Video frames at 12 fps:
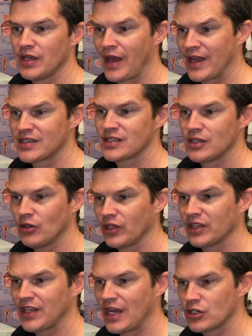I still
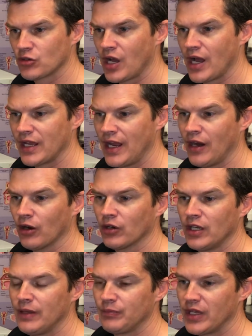get that dry air,
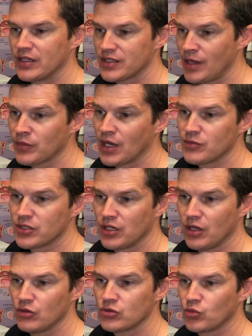and sometimes the
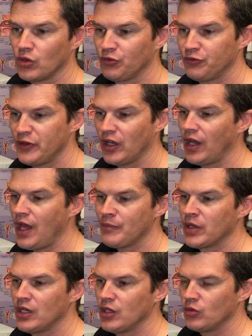nose will fill
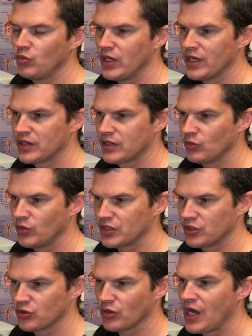up with,
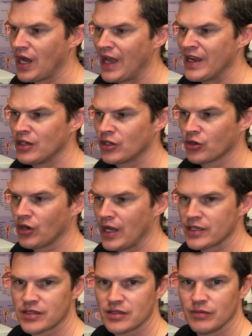with dry
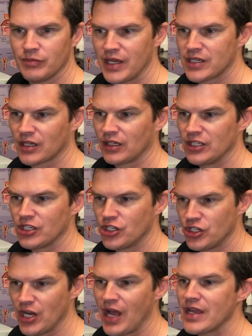crusts, basically
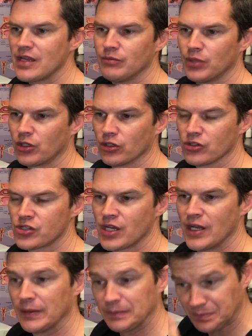giant boogers,
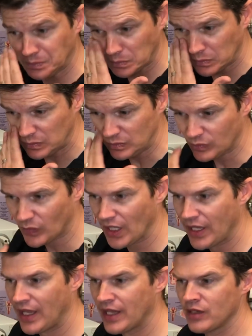
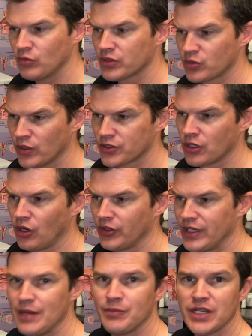and it was what's called
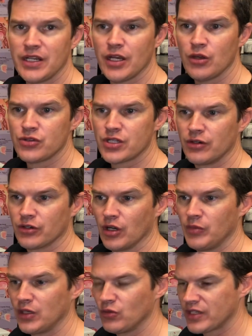empty nose
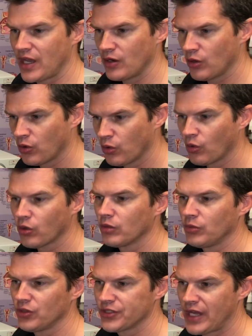syndrome, and it was a
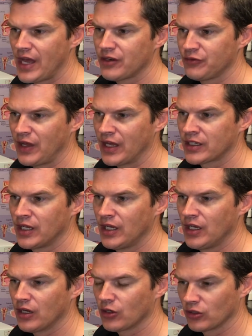horrible side effect,
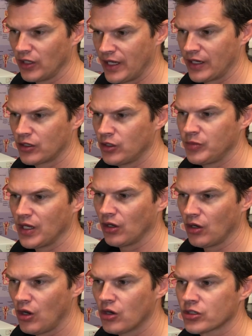or, and it could be a
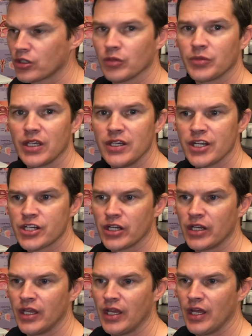long-term
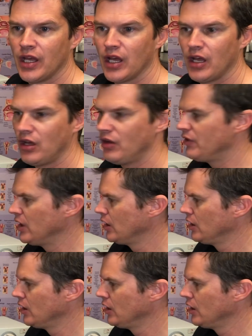condition of